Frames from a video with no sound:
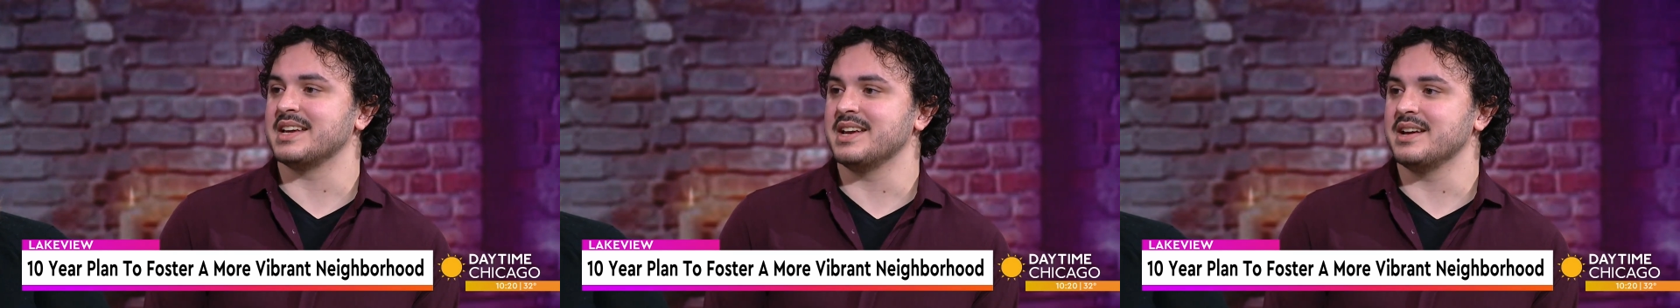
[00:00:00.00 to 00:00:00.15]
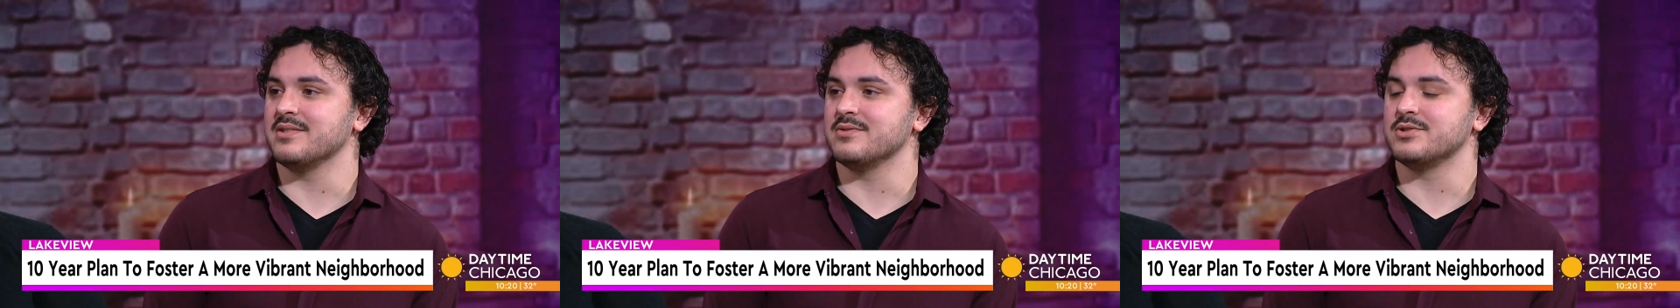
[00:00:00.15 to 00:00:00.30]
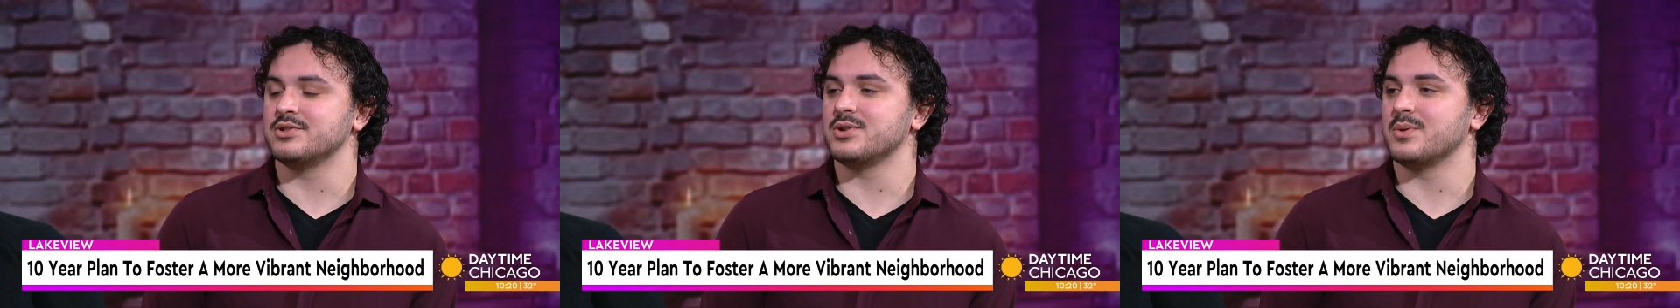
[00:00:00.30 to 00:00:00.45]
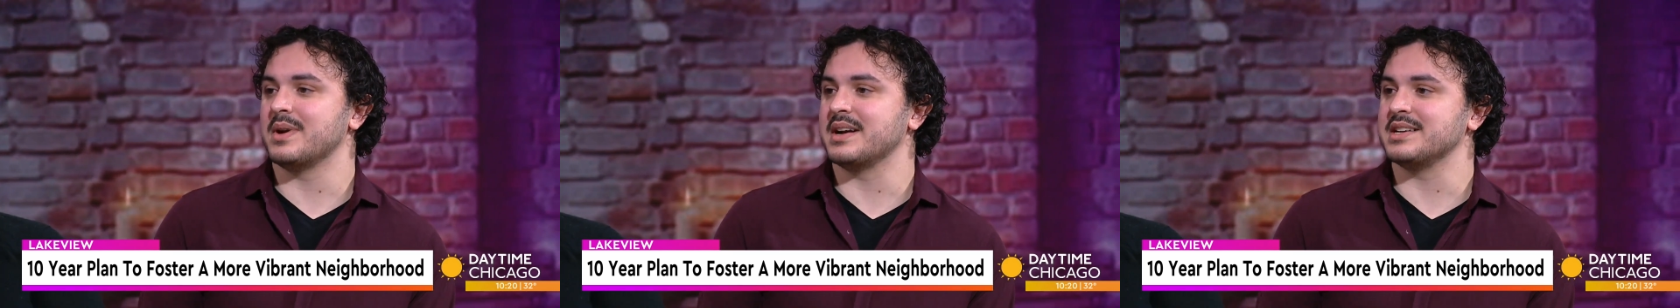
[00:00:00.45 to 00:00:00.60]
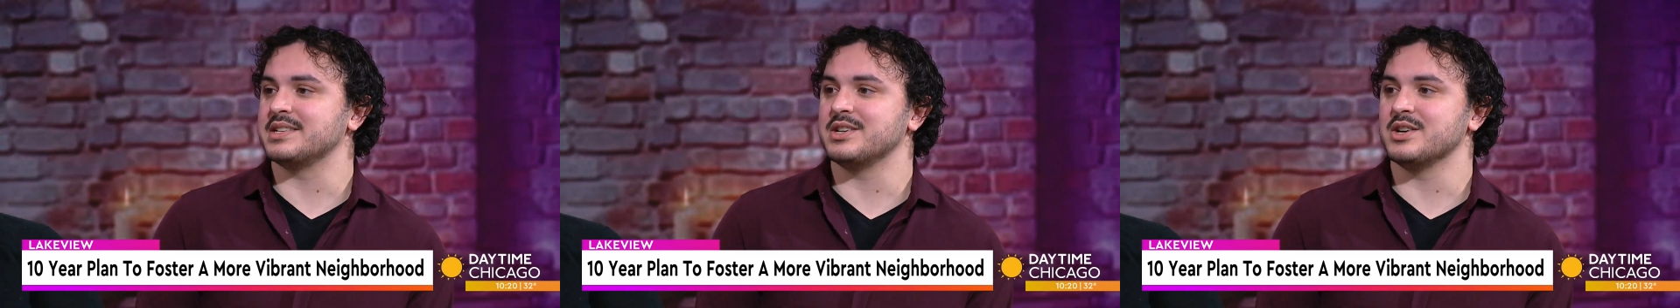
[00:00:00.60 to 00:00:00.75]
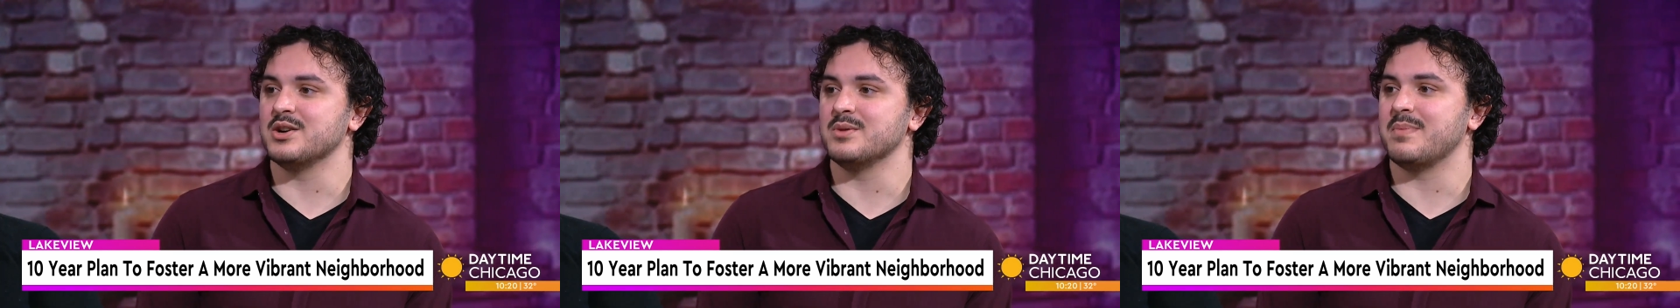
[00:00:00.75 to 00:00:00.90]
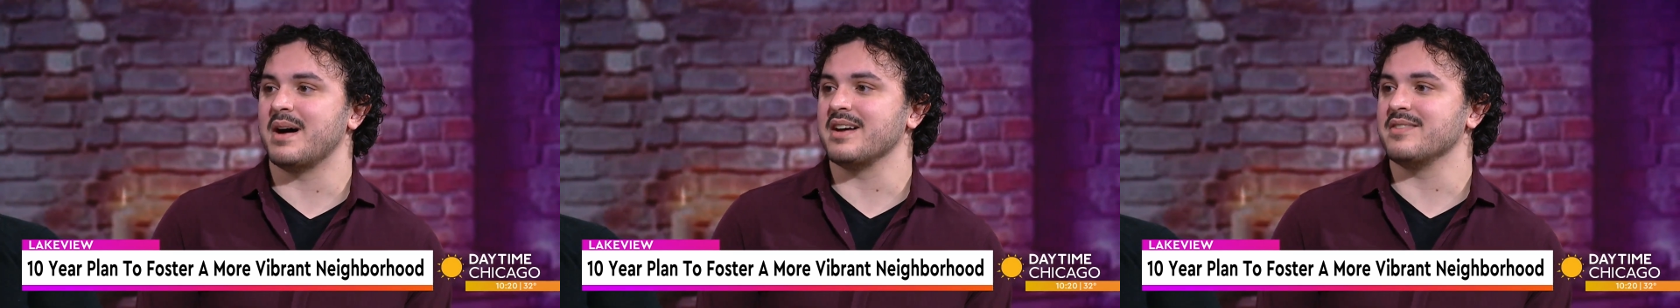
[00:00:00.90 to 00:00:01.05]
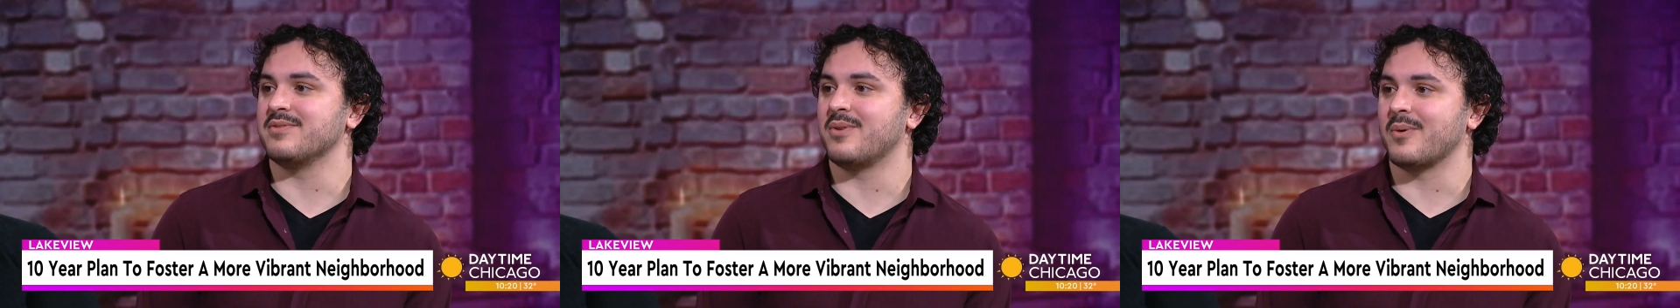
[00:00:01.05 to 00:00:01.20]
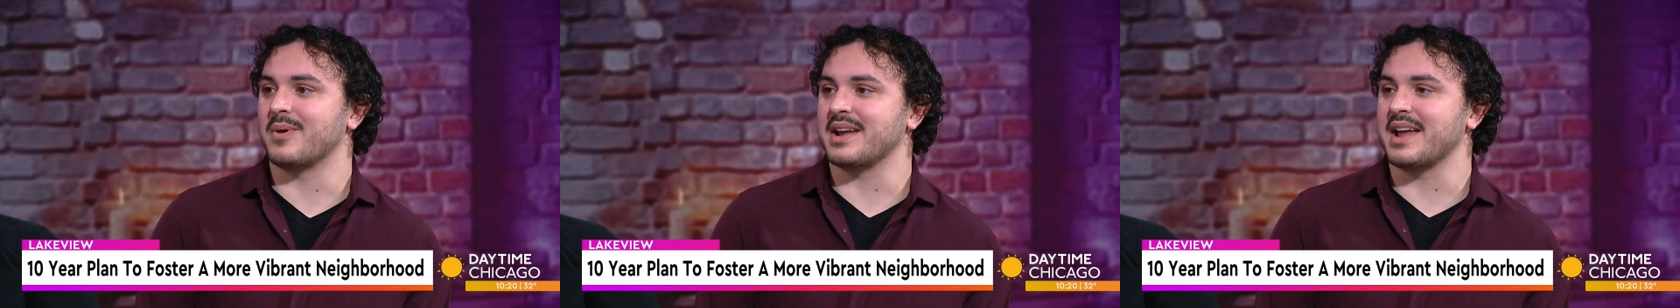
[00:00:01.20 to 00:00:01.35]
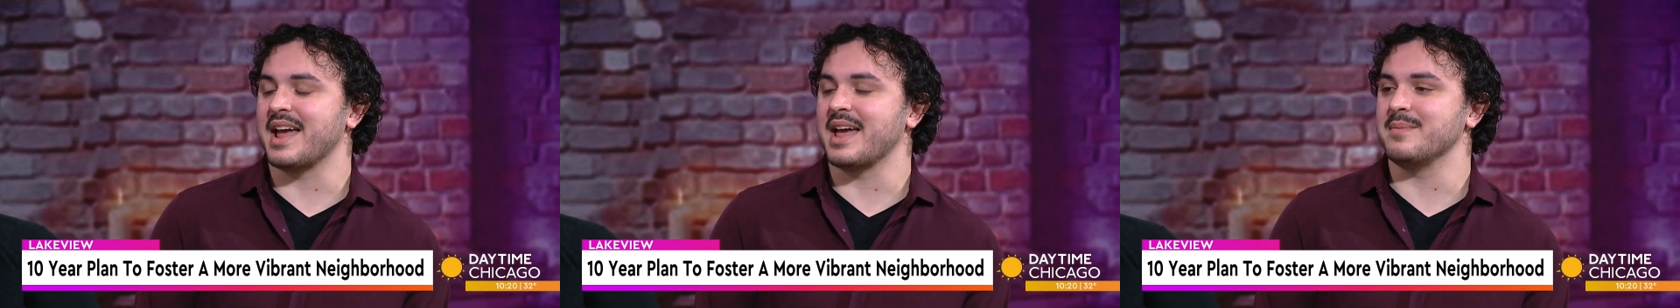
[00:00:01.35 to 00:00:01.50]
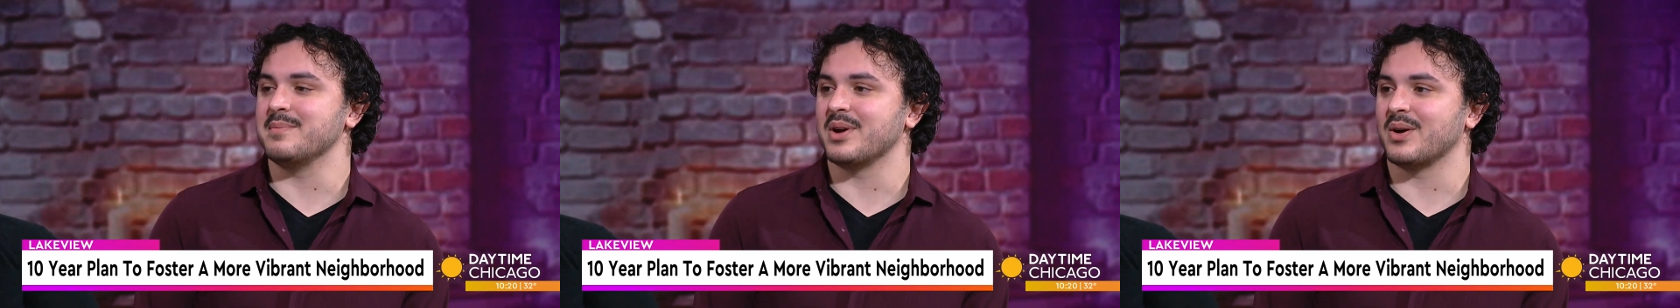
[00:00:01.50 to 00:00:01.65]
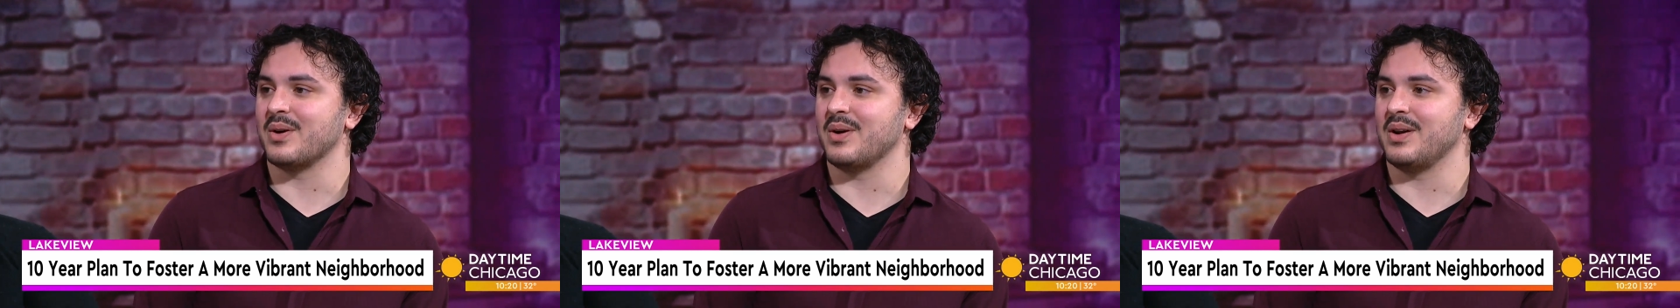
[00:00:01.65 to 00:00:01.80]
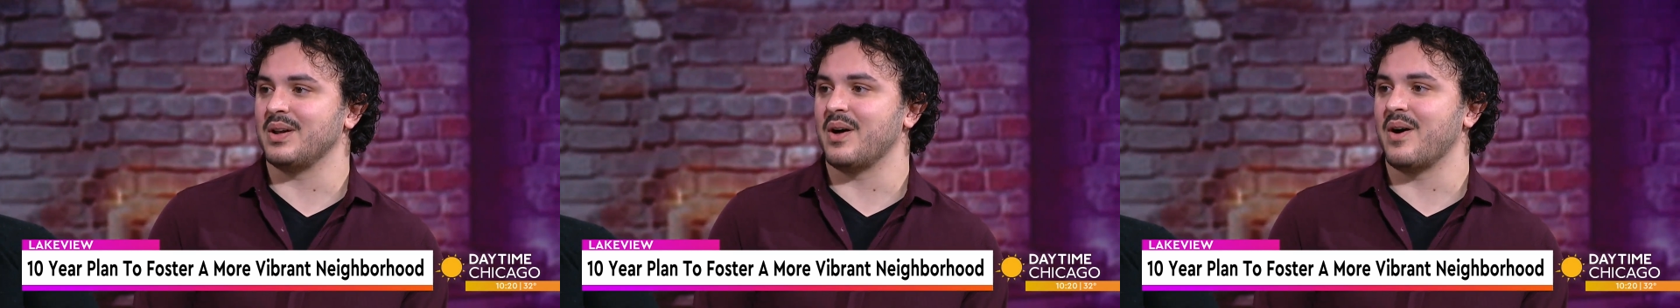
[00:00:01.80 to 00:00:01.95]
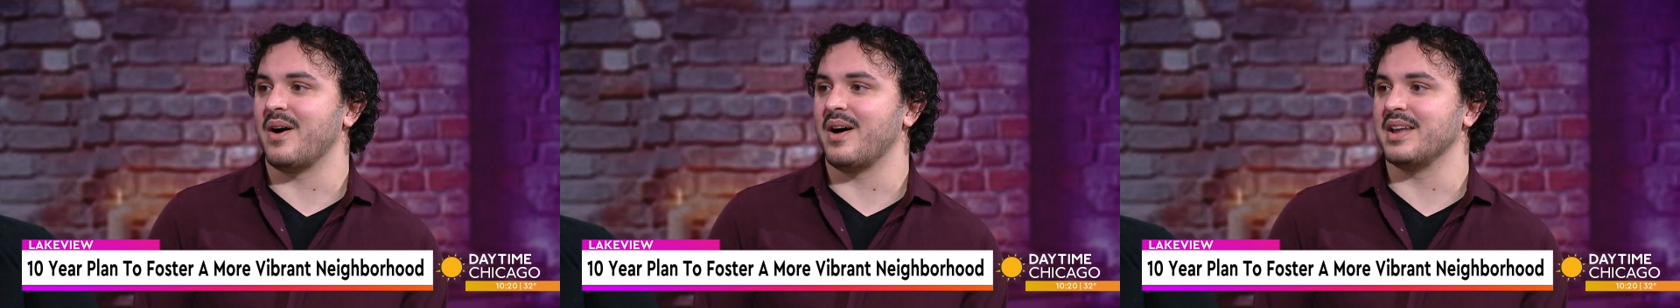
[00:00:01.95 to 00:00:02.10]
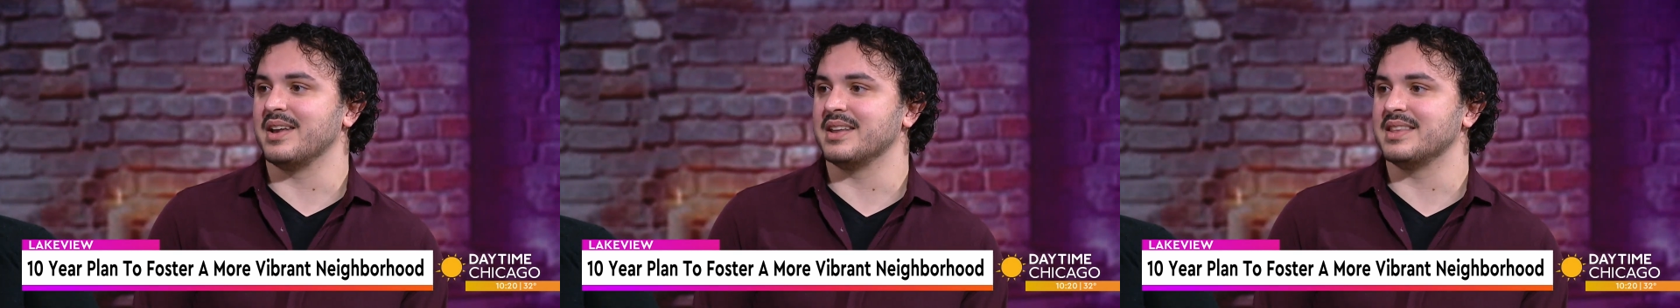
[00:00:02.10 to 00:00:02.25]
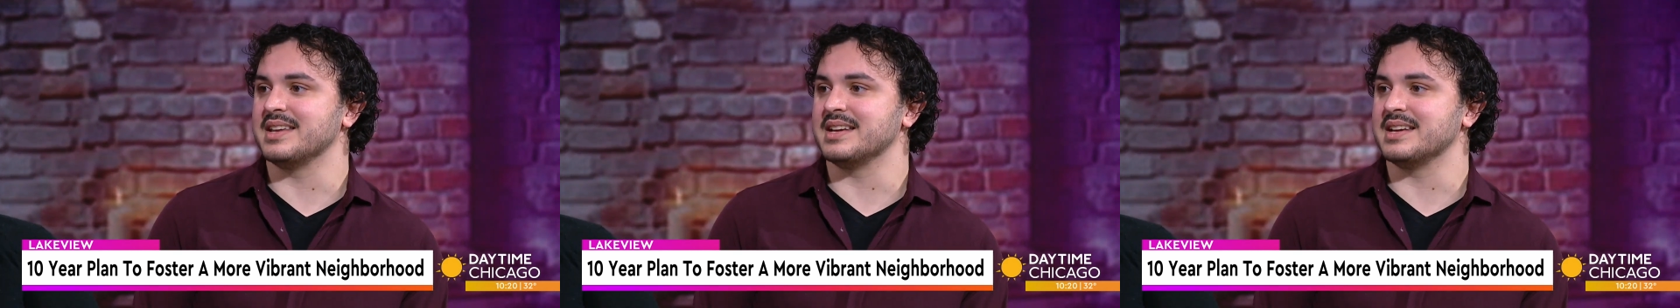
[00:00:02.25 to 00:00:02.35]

a huge twenty-two by forty-eight mural on